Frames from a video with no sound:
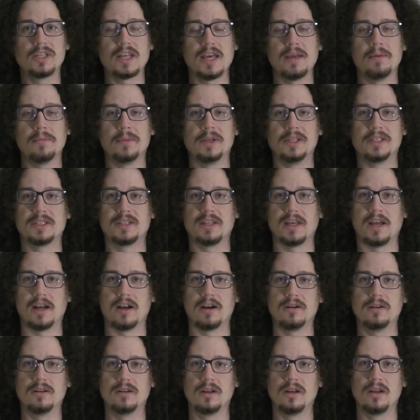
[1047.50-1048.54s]
and the second
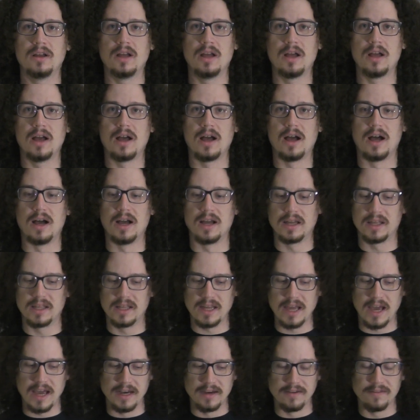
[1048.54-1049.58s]
phrase being not
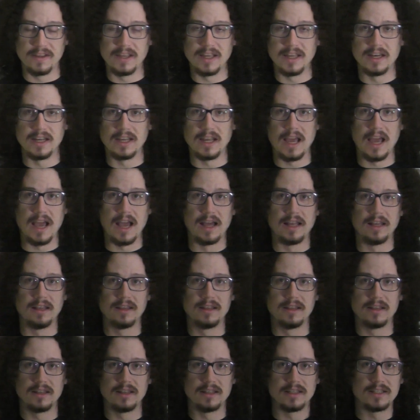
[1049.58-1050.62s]
all crows are
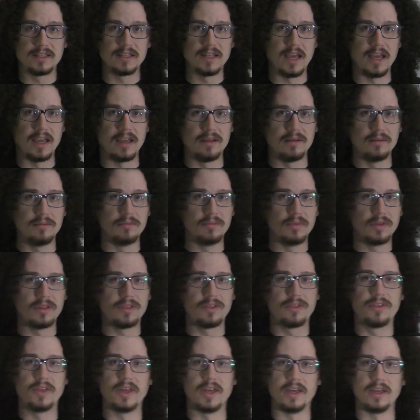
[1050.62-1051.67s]
black.
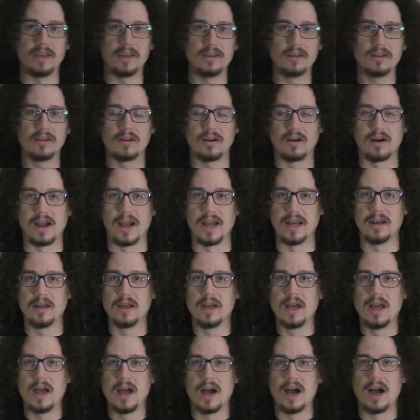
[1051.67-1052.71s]
All right, so you have
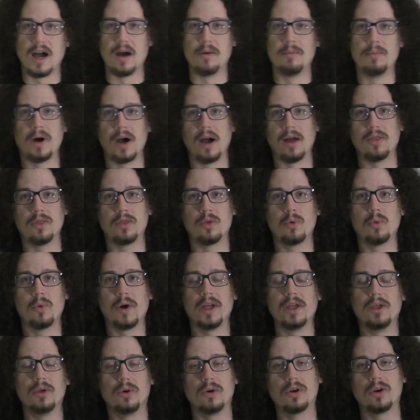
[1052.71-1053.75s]
two statements
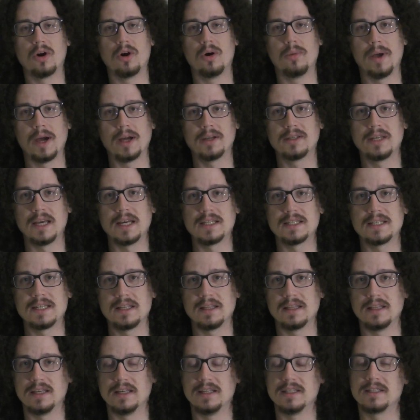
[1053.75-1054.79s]
there,
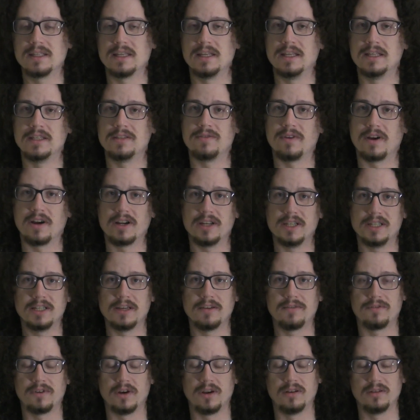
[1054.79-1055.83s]
kind of getting
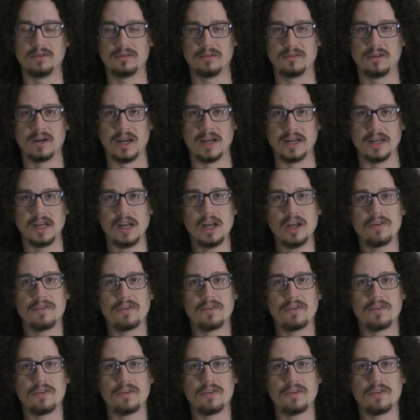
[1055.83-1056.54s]
at the same